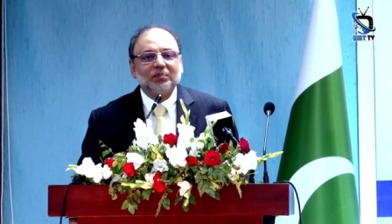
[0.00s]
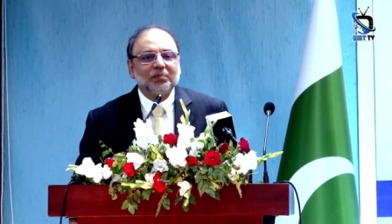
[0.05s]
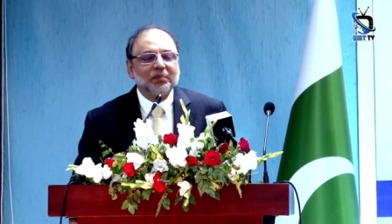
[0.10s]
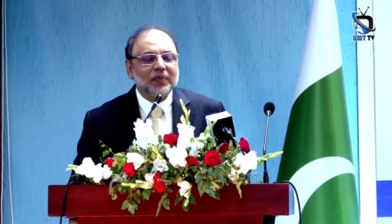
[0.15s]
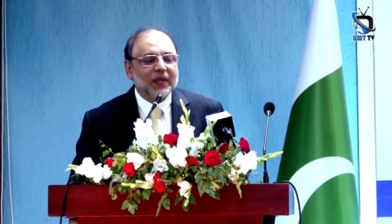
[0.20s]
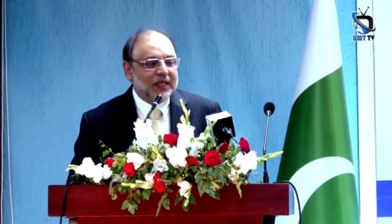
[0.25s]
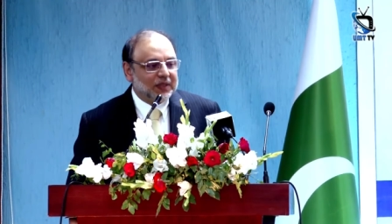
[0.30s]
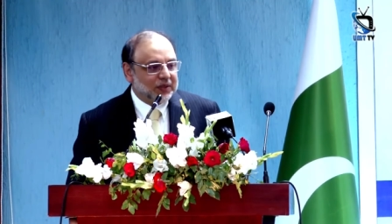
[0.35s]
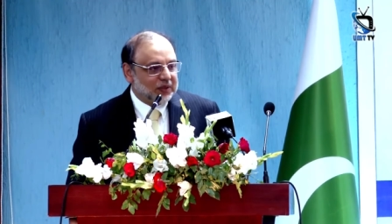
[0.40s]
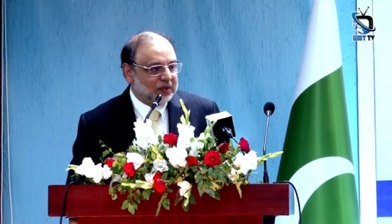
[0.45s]

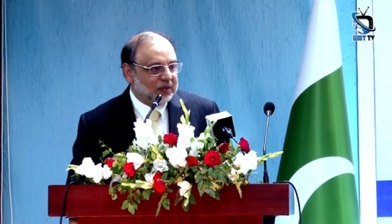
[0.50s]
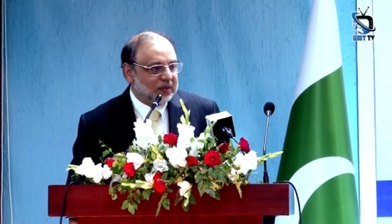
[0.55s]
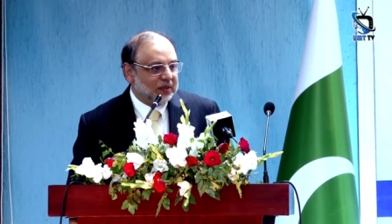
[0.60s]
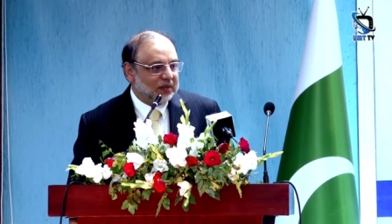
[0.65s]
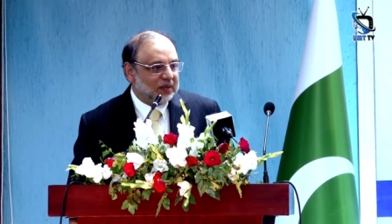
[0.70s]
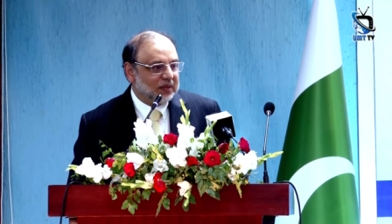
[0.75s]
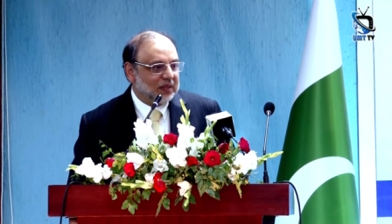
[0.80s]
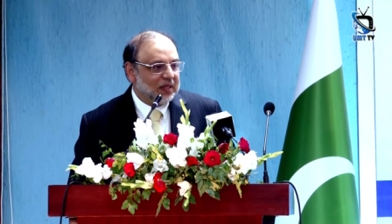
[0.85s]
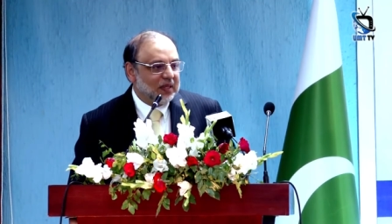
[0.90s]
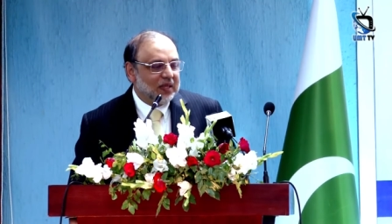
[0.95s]
pleasure
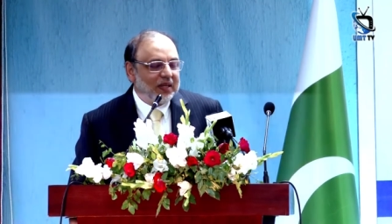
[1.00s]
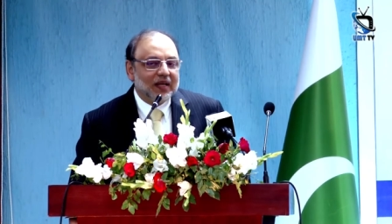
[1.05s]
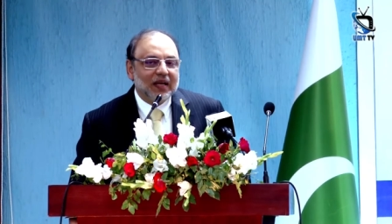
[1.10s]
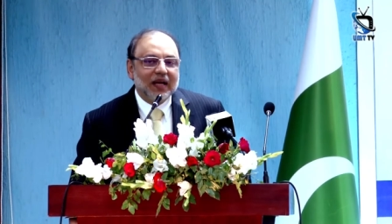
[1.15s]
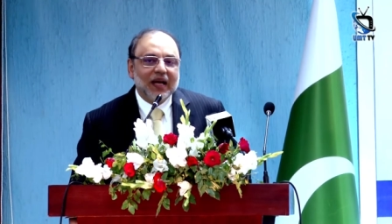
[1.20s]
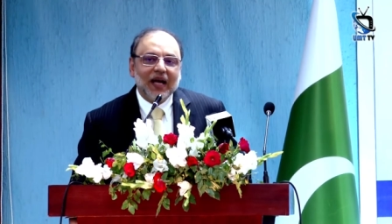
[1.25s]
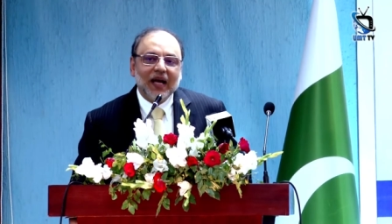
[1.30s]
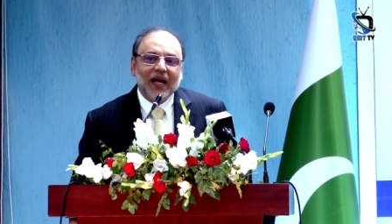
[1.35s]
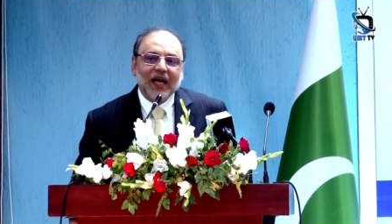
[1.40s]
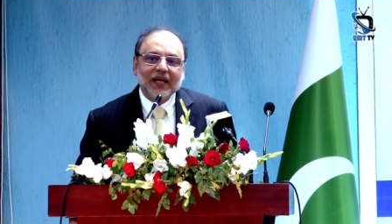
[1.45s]

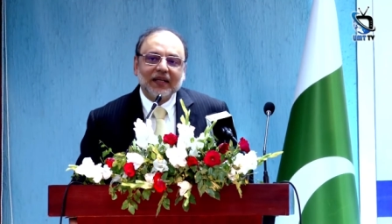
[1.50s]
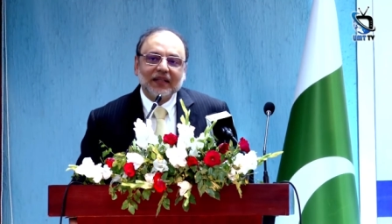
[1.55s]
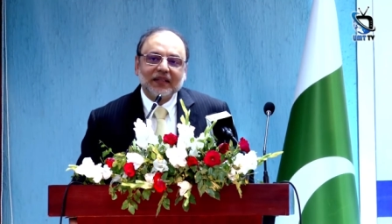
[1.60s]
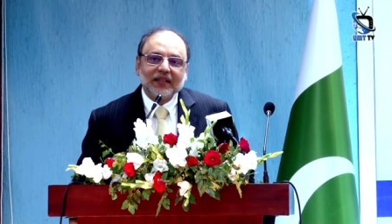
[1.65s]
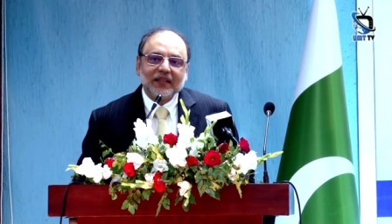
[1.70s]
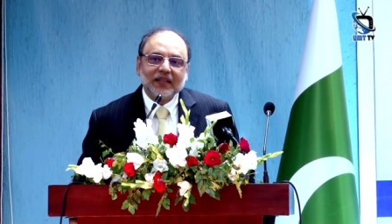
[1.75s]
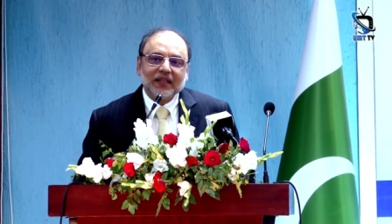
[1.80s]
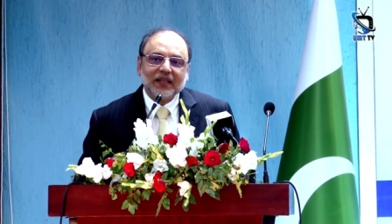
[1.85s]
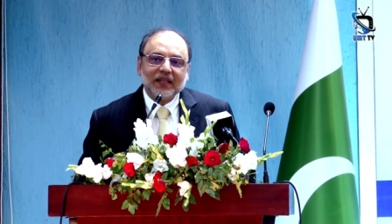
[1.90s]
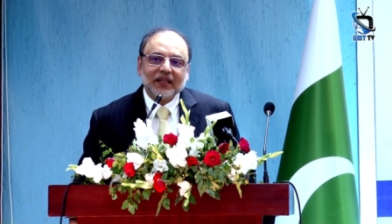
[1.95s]
and
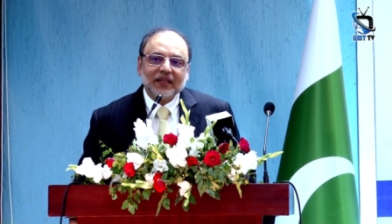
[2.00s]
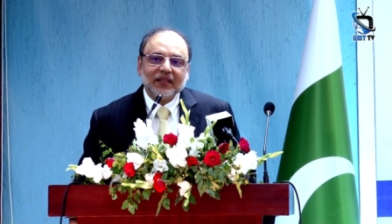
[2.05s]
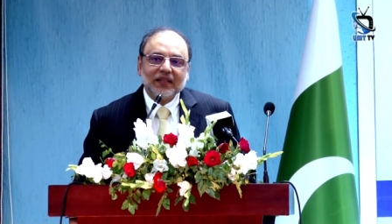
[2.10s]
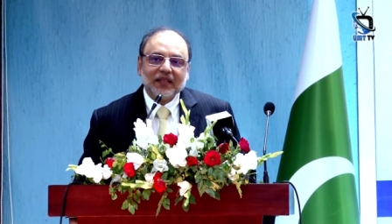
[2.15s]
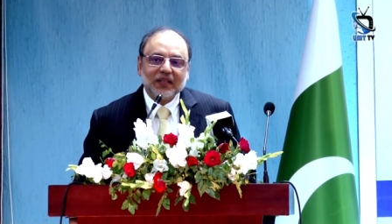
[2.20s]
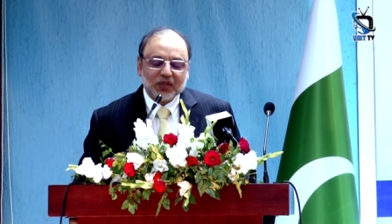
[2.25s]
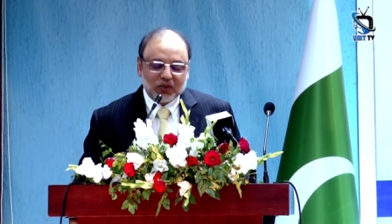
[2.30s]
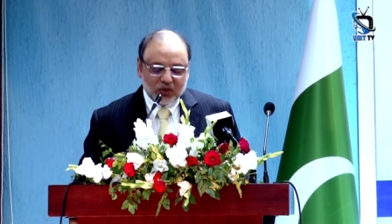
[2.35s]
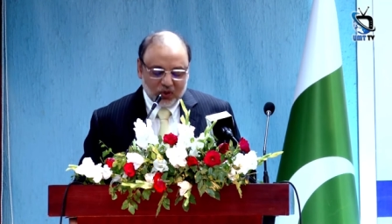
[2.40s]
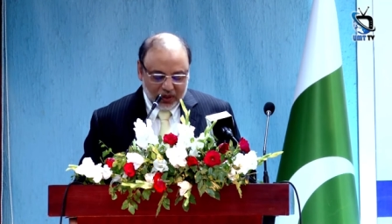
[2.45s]

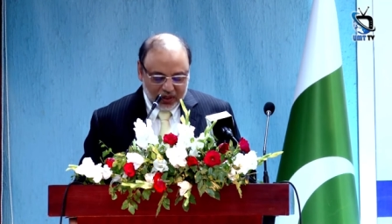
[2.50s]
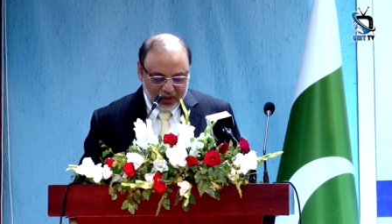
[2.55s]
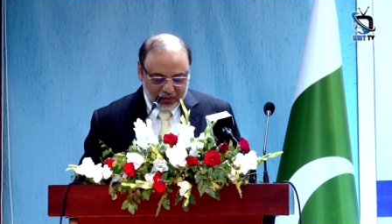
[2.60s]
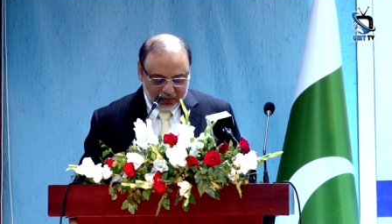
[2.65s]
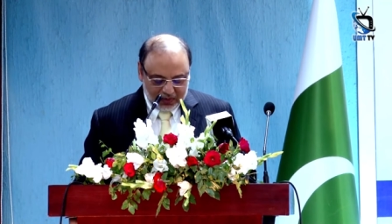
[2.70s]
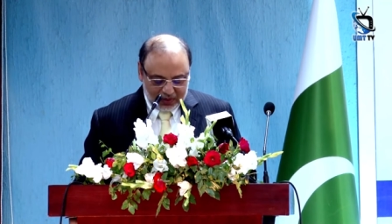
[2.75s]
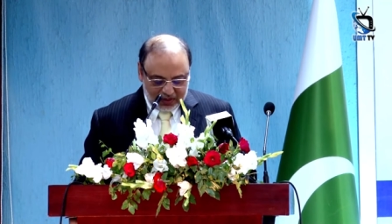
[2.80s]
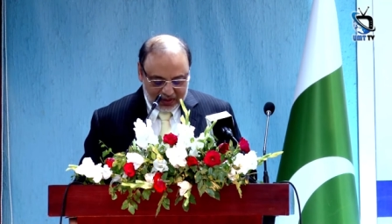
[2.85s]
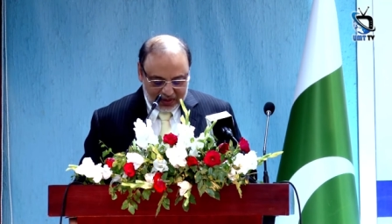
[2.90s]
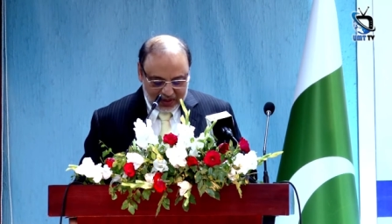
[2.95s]

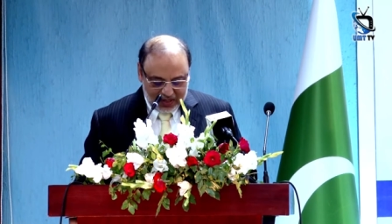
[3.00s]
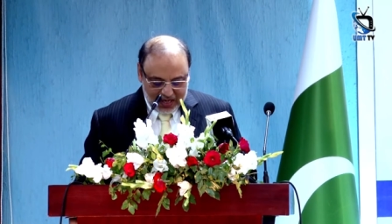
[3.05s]
enjoyable.